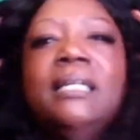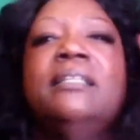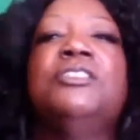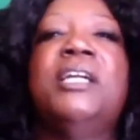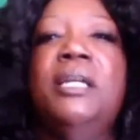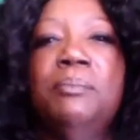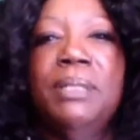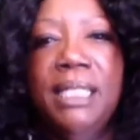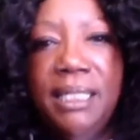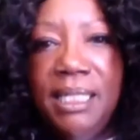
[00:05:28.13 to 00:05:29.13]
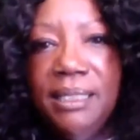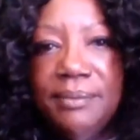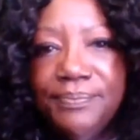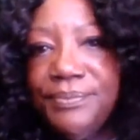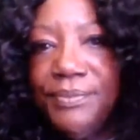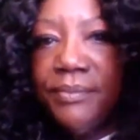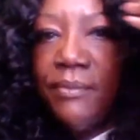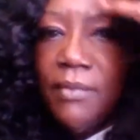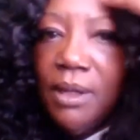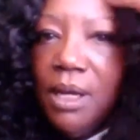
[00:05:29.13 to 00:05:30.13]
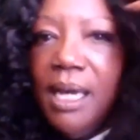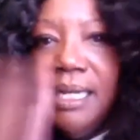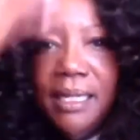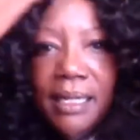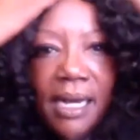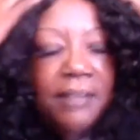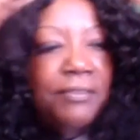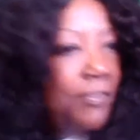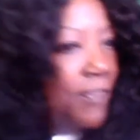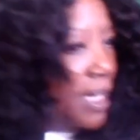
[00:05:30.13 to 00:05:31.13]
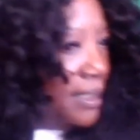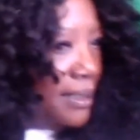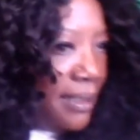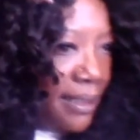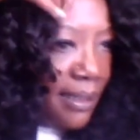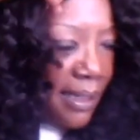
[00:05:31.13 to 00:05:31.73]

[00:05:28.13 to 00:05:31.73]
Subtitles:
end that you can't blend in and get it out of your face.